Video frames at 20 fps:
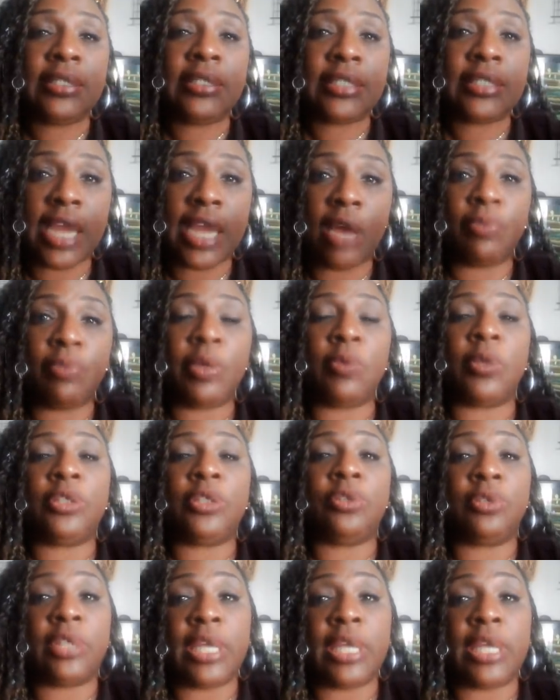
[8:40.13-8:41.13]
Tell me
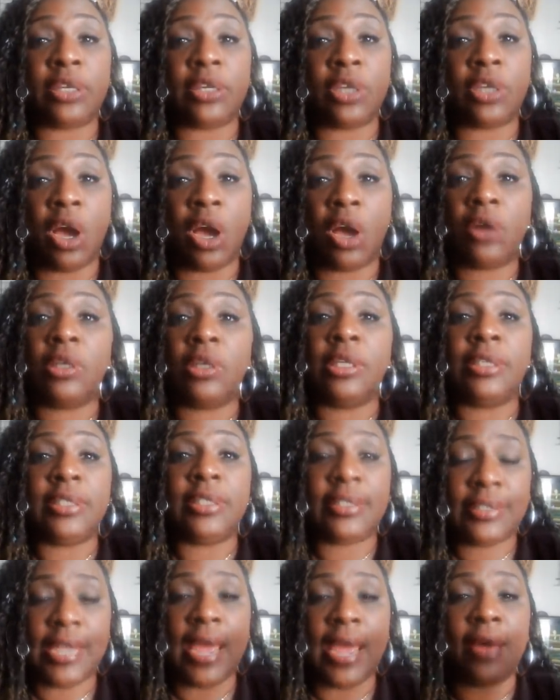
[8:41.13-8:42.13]
what you think, y'all,
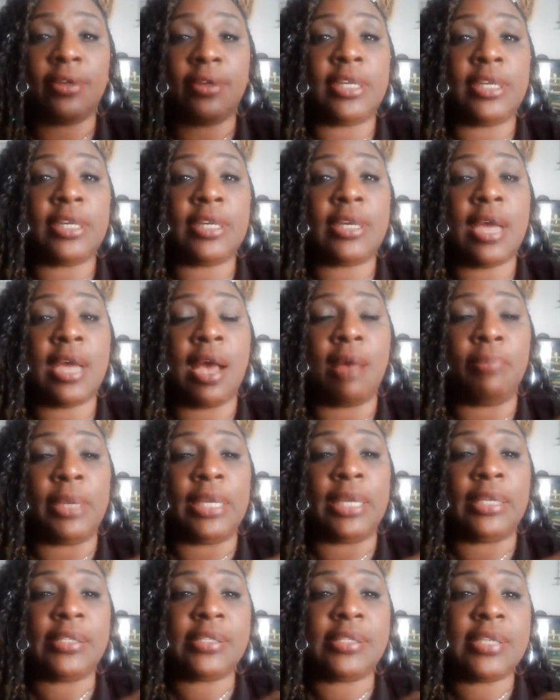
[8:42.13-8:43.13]
down in the
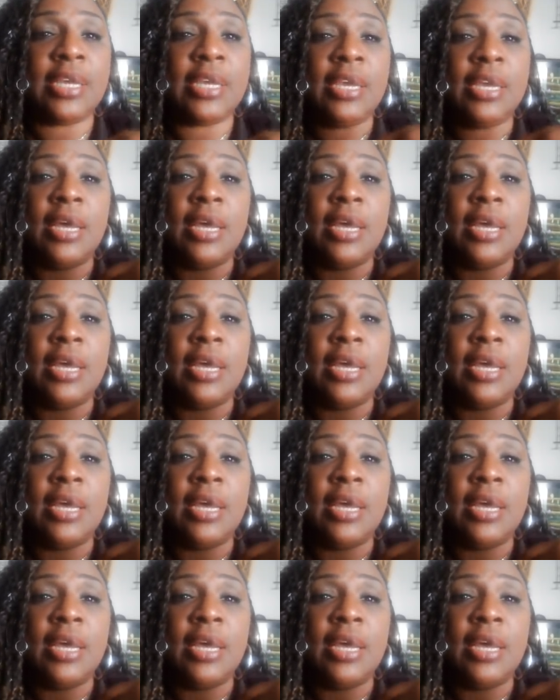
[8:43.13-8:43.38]
comments.